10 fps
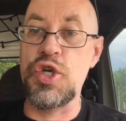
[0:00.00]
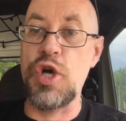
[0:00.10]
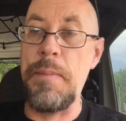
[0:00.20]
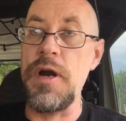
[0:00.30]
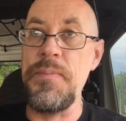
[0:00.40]

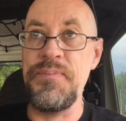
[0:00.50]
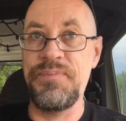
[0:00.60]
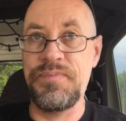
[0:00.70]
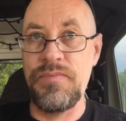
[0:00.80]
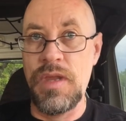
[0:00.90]
trimmer.
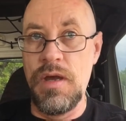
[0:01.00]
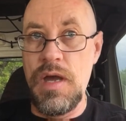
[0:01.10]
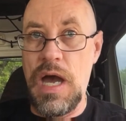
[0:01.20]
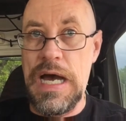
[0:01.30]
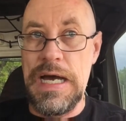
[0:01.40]

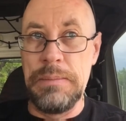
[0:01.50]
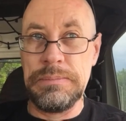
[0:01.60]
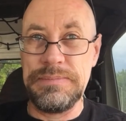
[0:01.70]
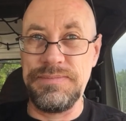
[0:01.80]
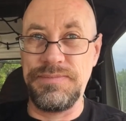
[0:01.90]

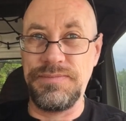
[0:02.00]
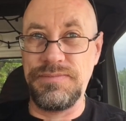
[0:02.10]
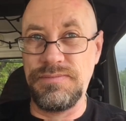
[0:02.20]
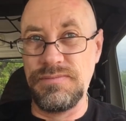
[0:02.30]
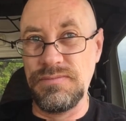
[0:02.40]

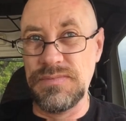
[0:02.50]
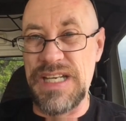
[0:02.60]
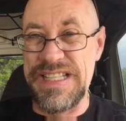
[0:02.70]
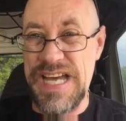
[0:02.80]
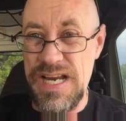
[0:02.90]

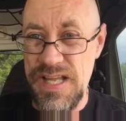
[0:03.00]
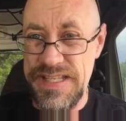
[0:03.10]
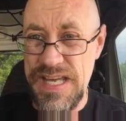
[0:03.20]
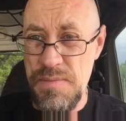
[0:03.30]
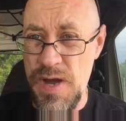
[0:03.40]
I'd kind of like
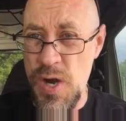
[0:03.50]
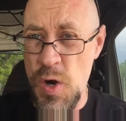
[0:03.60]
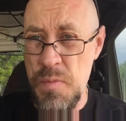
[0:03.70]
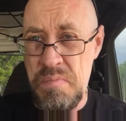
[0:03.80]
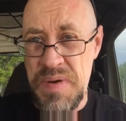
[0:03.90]
to get my
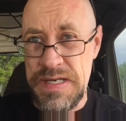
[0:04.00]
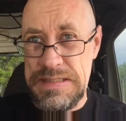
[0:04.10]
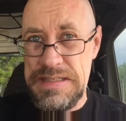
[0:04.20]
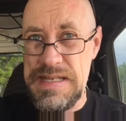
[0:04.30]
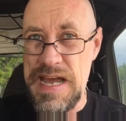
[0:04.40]
own, but
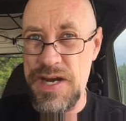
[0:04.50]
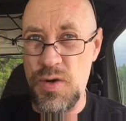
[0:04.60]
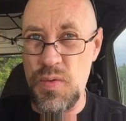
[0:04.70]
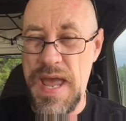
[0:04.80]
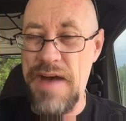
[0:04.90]
I
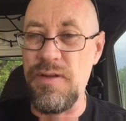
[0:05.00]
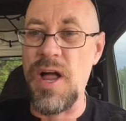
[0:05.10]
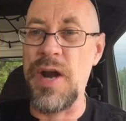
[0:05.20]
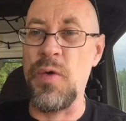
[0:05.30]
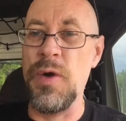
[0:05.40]
don't have a
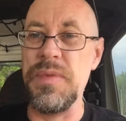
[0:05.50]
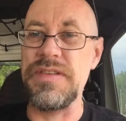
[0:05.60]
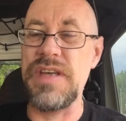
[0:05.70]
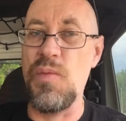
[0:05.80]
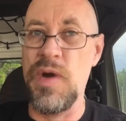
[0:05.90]
lot of room to
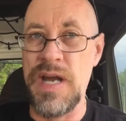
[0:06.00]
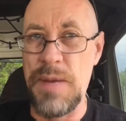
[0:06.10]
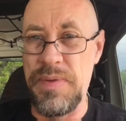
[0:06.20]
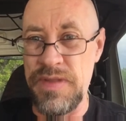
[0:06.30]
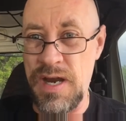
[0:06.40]
set one
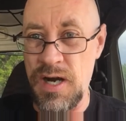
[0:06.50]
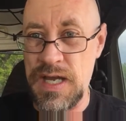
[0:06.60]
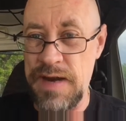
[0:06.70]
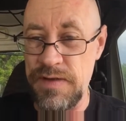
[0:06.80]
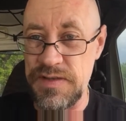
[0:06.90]
up, and they are
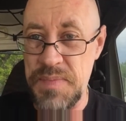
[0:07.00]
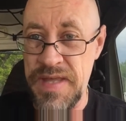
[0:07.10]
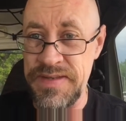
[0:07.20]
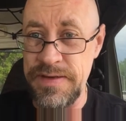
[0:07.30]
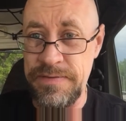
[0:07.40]
kind of
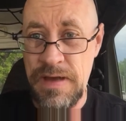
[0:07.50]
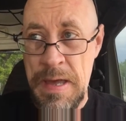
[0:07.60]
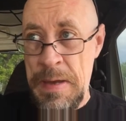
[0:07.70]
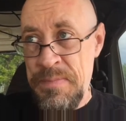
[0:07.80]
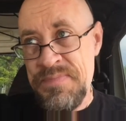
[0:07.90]
expensive.
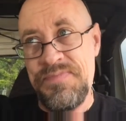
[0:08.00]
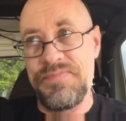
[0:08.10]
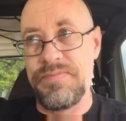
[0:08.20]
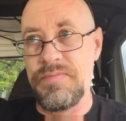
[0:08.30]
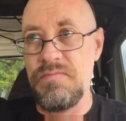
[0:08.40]

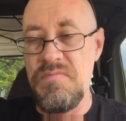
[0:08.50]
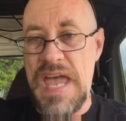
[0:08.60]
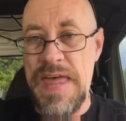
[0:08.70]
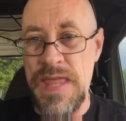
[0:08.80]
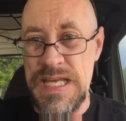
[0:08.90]

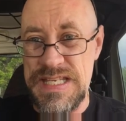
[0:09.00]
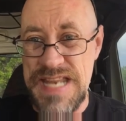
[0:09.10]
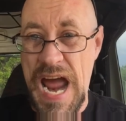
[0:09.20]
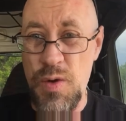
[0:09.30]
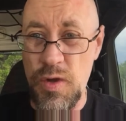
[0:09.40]
And it's
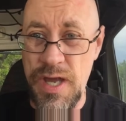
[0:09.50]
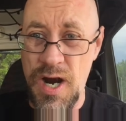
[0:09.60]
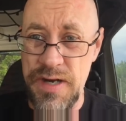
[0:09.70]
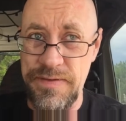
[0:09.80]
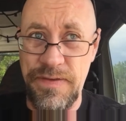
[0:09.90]
not really
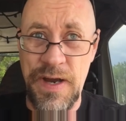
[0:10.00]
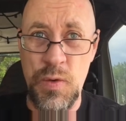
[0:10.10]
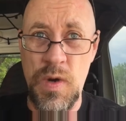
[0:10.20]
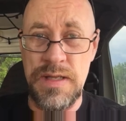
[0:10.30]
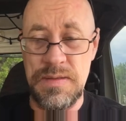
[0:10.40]
hard to find
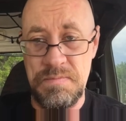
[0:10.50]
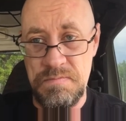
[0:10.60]
one.